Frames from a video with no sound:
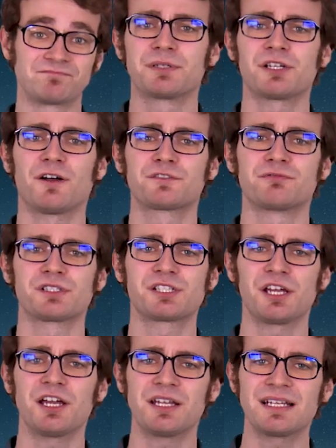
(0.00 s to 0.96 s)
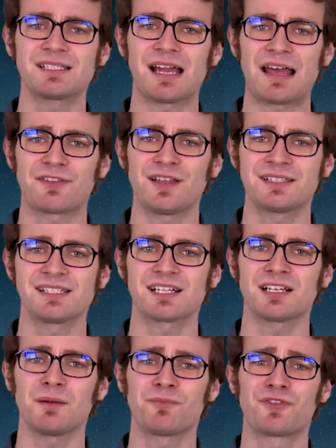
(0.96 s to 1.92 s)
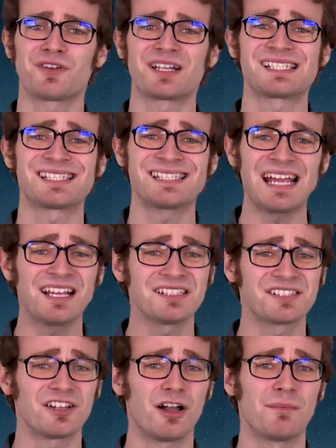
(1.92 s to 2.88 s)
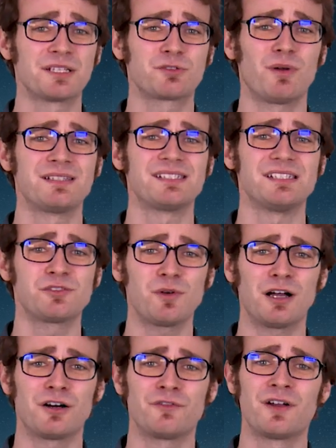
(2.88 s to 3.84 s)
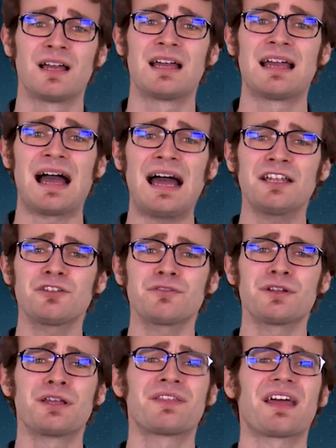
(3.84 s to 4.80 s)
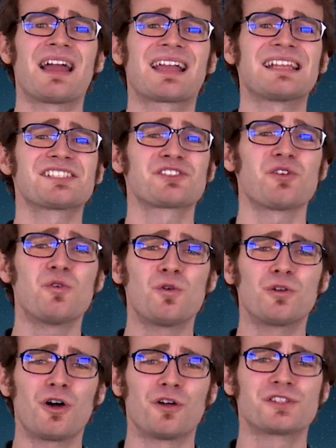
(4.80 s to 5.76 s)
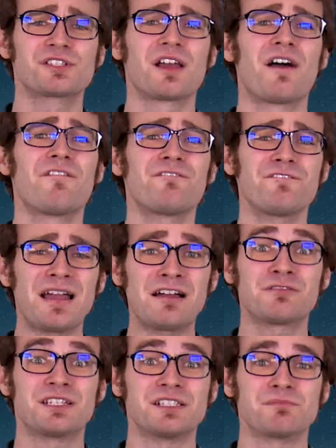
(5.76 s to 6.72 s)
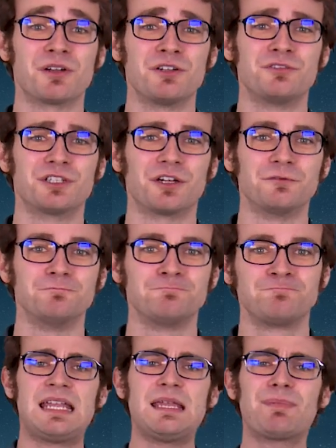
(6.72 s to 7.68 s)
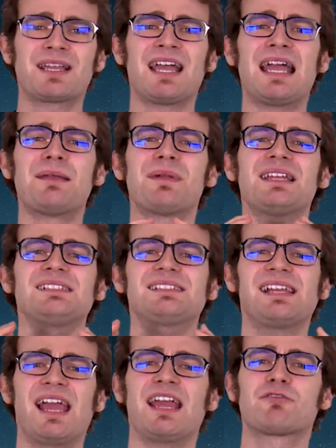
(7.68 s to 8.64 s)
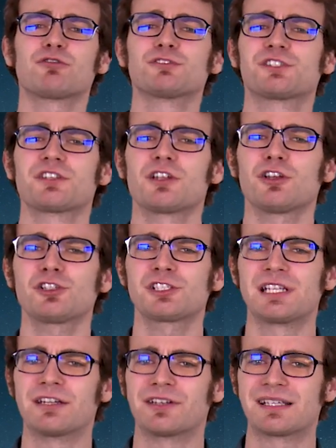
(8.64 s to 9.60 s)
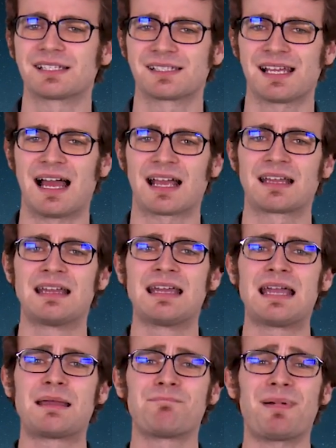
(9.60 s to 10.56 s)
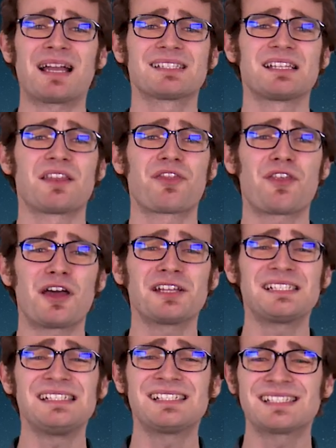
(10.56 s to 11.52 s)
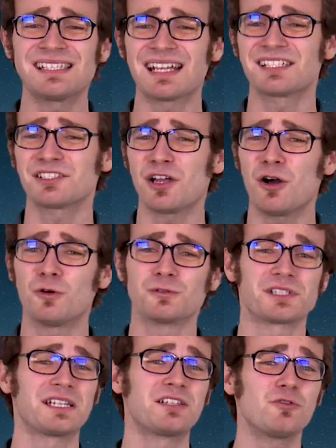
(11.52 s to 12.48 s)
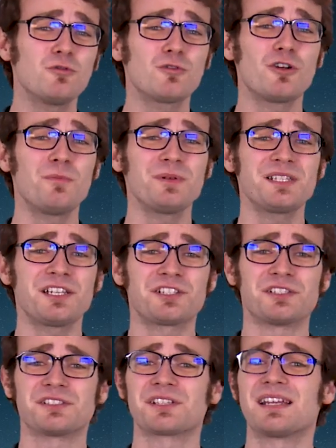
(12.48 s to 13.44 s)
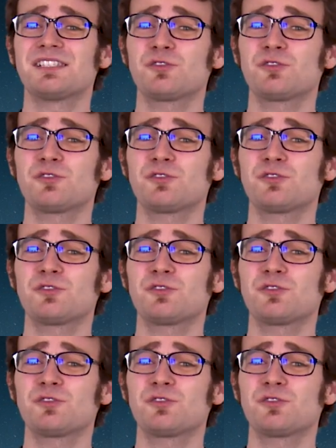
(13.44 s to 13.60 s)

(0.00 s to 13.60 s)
But after returning to Athletic Club for a second time in 2012, Aduriz, against all odds, found his mojo. He became integral to the Los Leones attack and banged in 36 goals in all competitions in